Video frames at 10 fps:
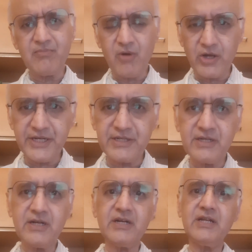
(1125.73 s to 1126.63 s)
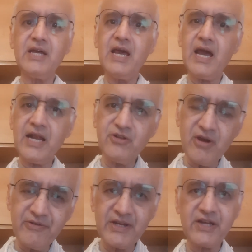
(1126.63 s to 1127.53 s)
monitored and you
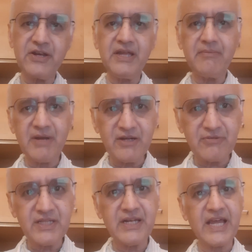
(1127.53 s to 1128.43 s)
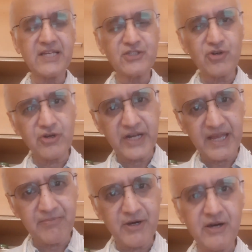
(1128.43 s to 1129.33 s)
have an agreement with the next door
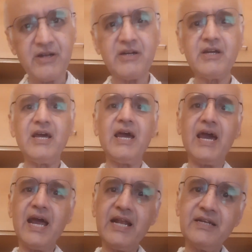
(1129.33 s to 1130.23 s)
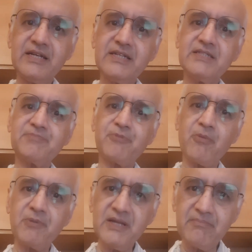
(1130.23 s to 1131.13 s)
neighbor and it is
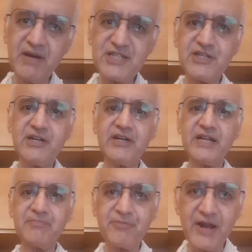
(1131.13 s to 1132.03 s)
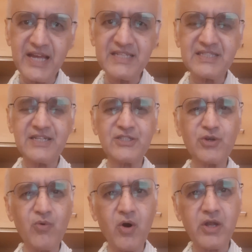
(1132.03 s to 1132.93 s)
properly measured and priced and
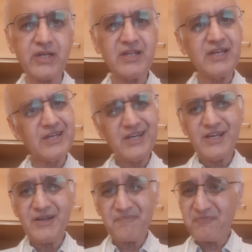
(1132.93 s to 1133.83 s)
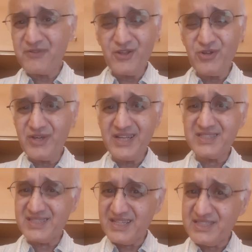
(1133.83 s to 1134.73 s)
so on,
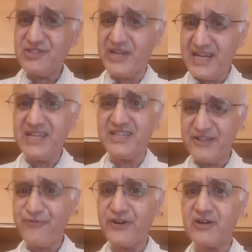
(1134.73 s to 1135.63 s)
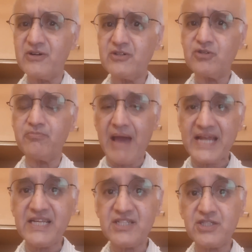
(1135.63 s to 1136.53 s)
it's really difficult to
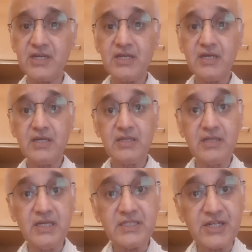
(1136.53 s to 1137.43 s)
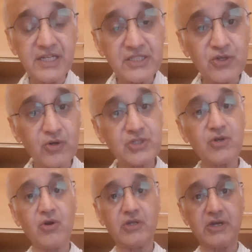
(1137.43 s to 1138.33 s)
manage this resource
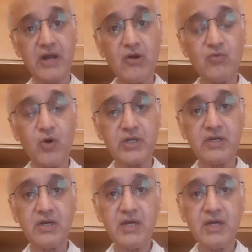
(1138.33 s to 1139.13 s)
called the groundwater.